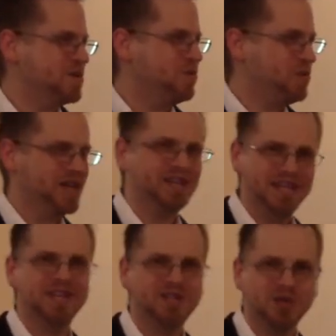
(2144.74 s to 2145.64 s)
we
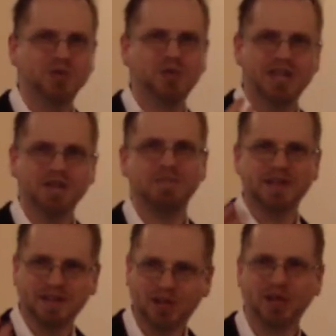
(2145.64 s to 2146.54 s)
need to keep
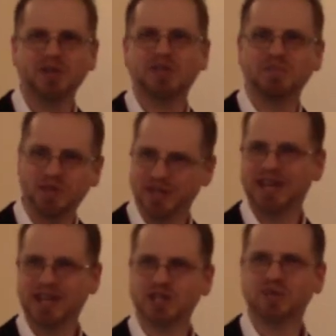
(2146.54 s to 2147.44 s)
in close
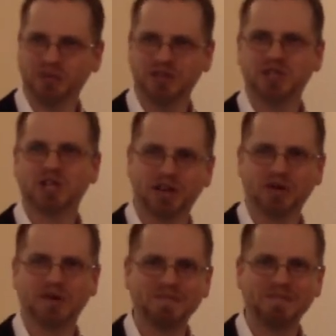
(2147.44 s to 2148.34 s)
communication with each
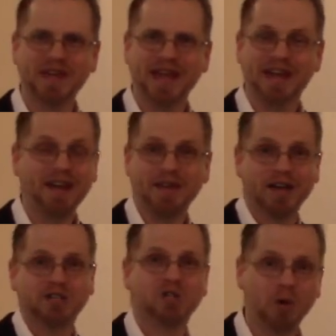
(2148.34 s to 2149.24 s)
other. And I've
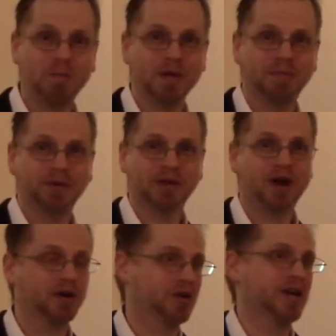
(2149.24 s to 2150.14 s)
actually told people in the
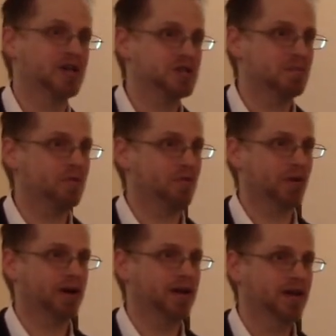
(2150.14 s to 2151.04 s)
congregation
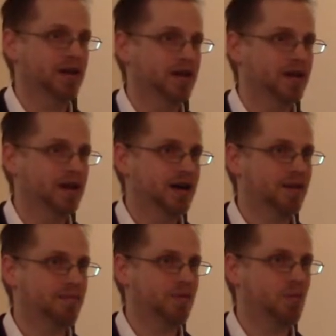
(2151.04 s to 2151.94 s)
before,
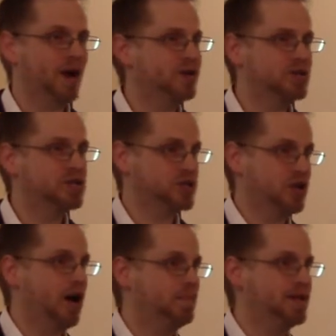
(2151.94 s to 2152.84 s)
um, why don't you
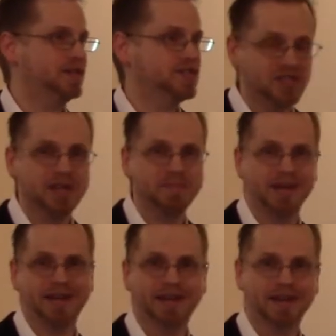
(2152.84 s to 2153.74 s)
stop in and see
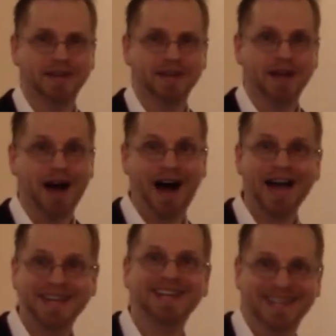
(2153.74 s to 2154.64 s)
me?
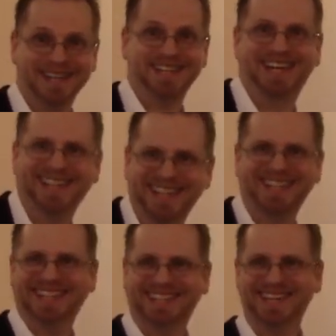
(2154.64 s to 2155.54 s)
I need it.
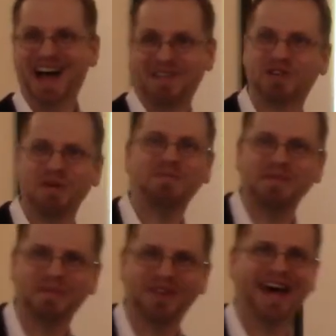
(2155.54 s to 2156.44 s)
I've told
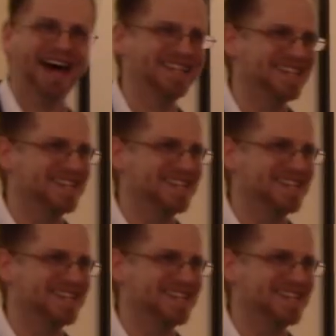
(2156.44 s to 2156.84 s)
people that